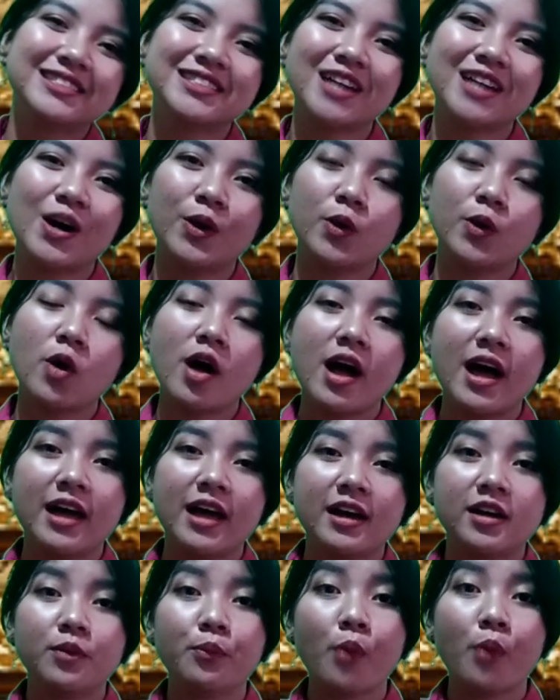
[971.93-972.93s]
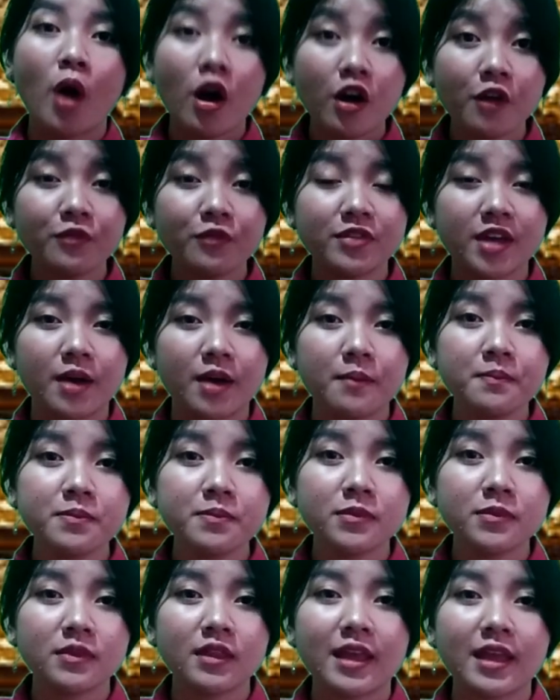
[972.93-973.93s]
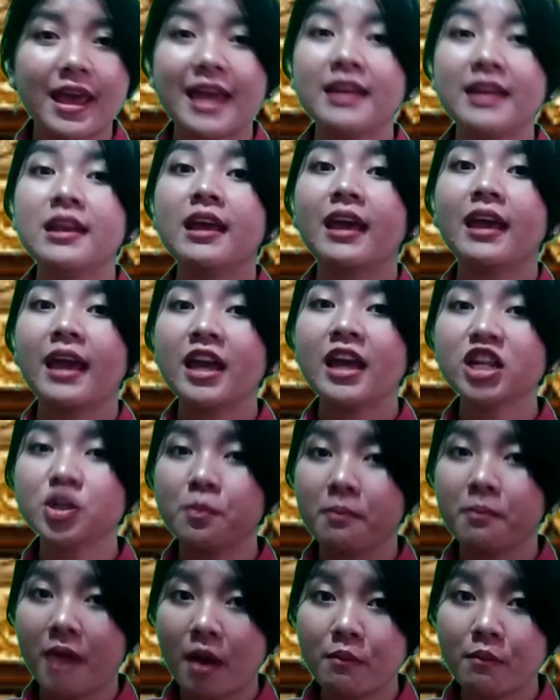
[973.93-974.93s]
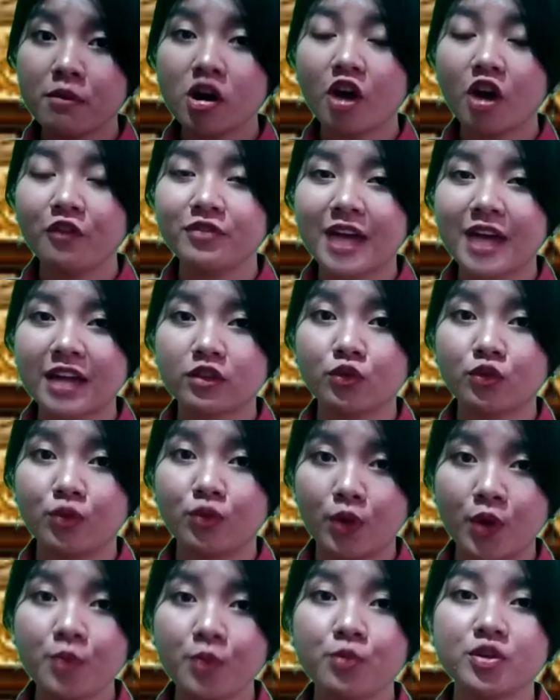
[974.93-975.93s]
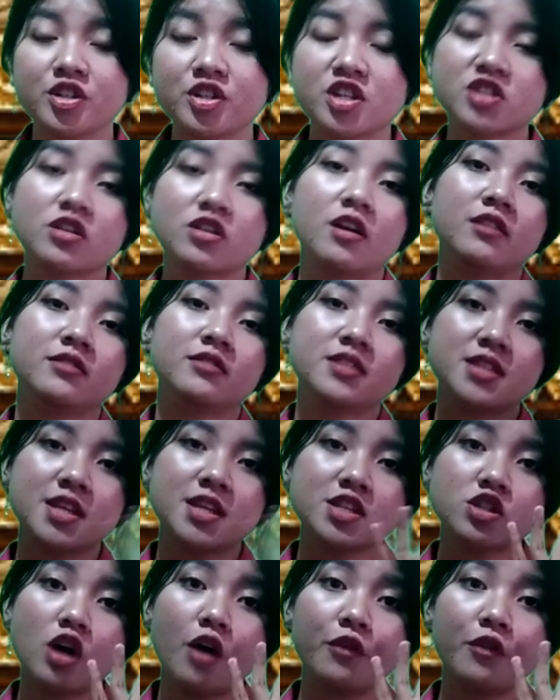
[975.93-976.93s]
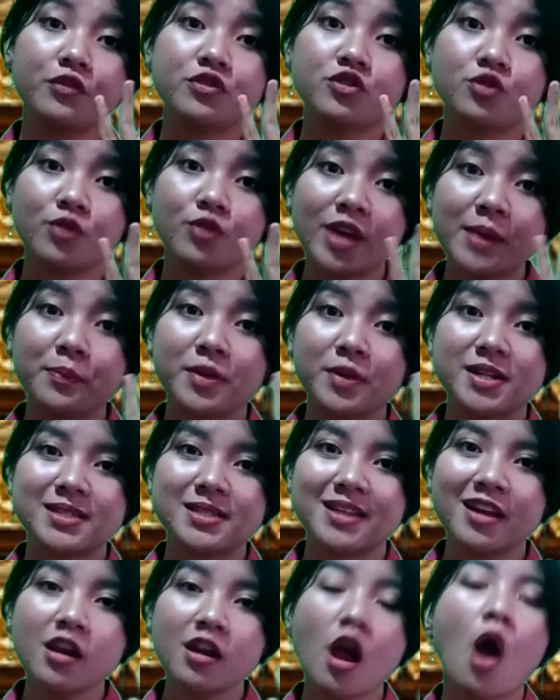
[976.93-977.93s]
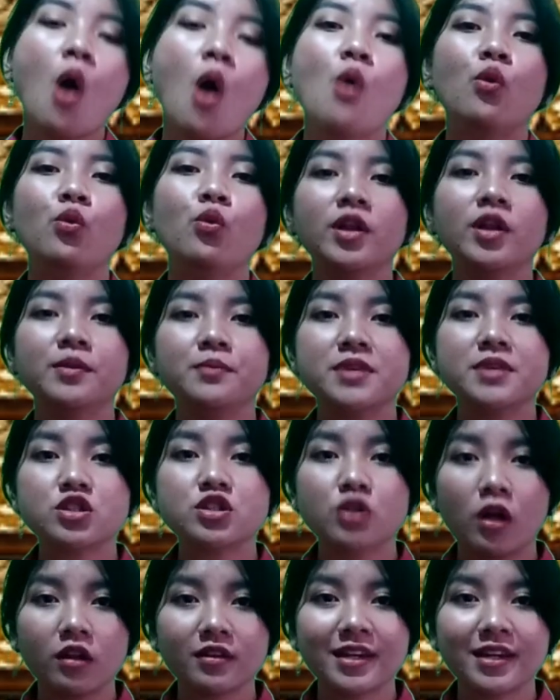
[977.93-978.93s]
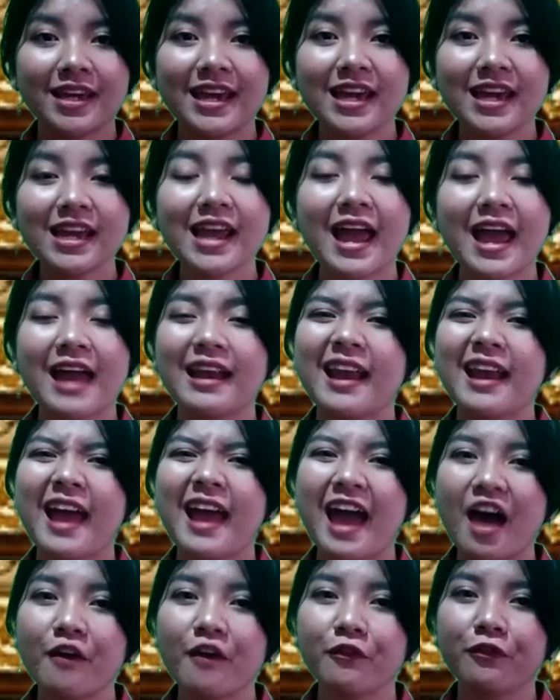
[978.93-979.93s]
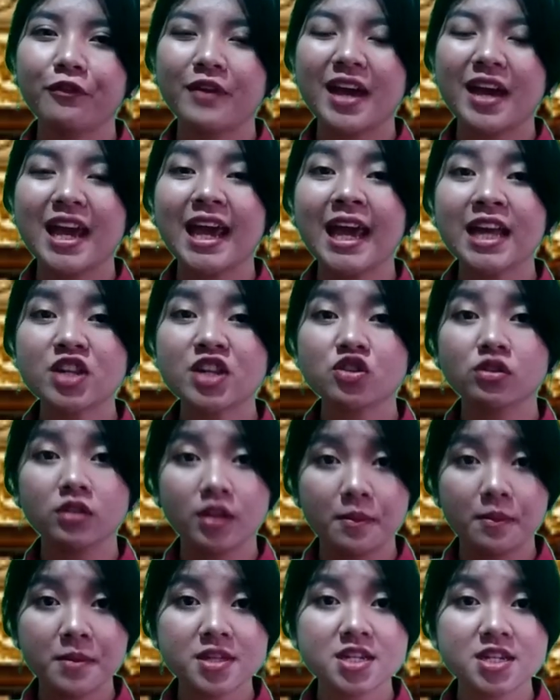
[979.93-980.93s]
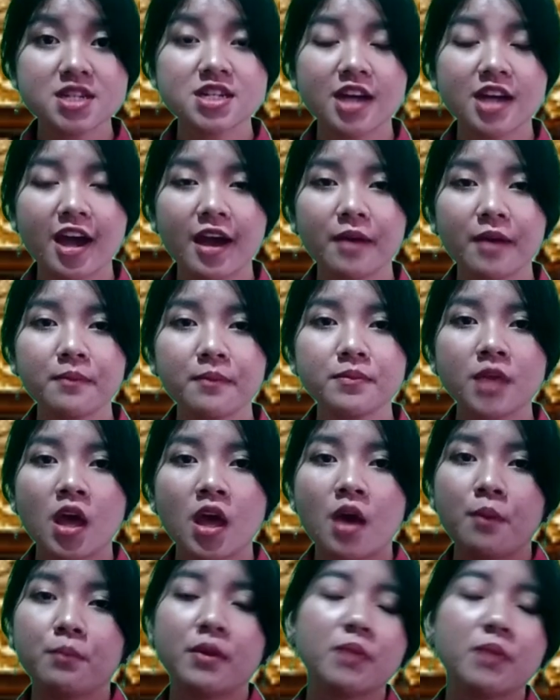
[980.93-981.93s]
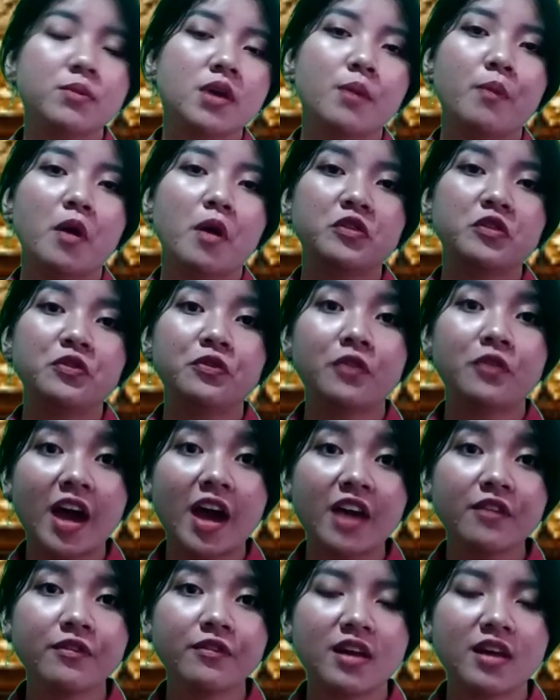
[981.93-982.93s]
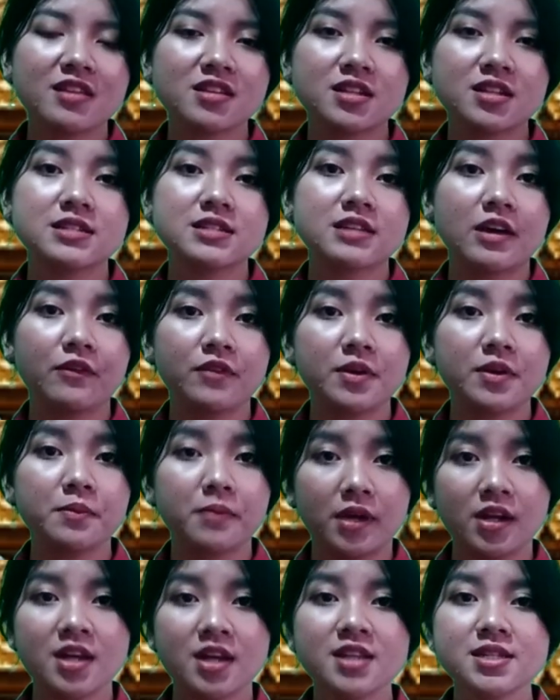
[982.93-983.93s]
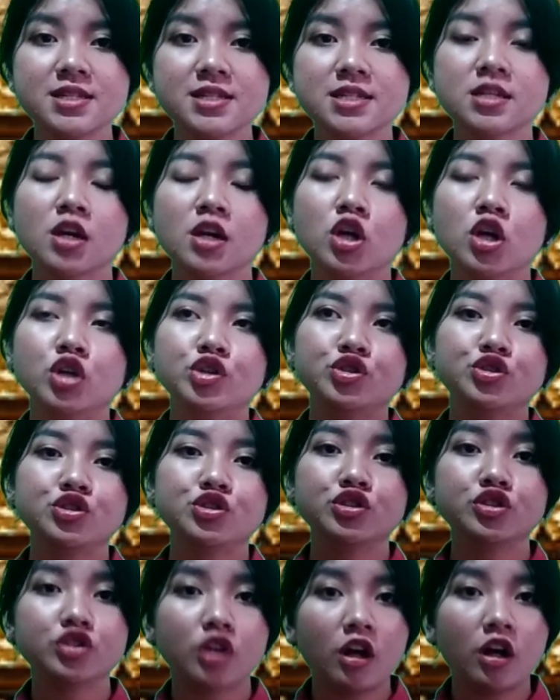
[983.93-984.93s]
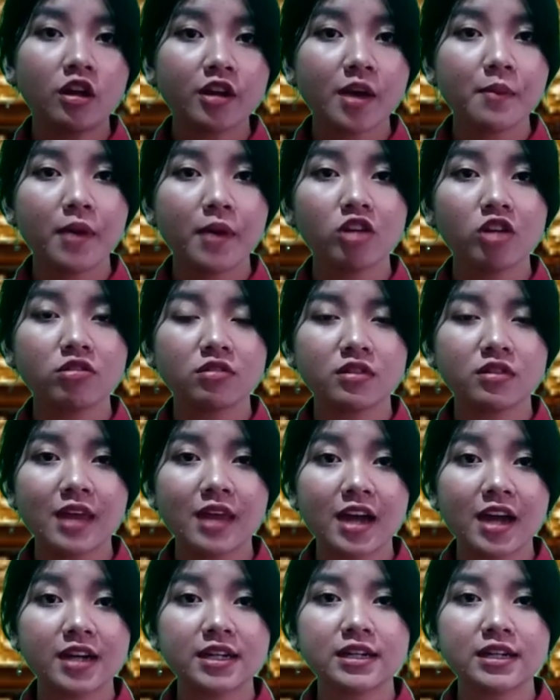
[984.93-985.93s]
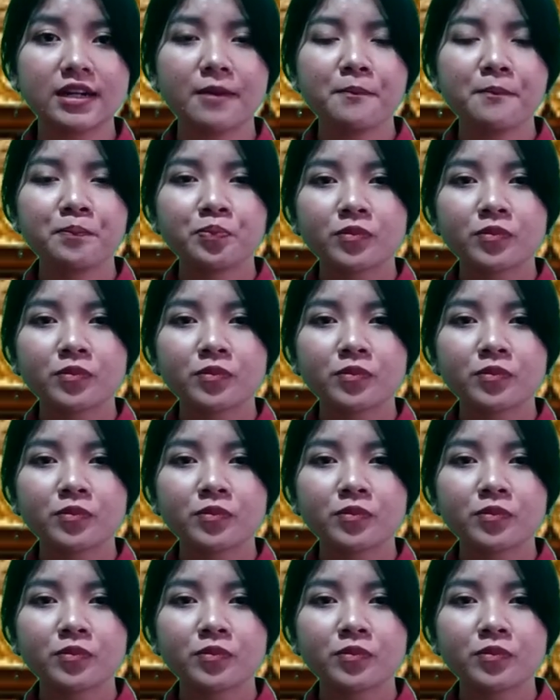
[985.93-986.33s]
So both of them and each member of that group, which consists of 3 persons, will be talking and have each limited time, maybe about 5 until 7 minutes, to talk about their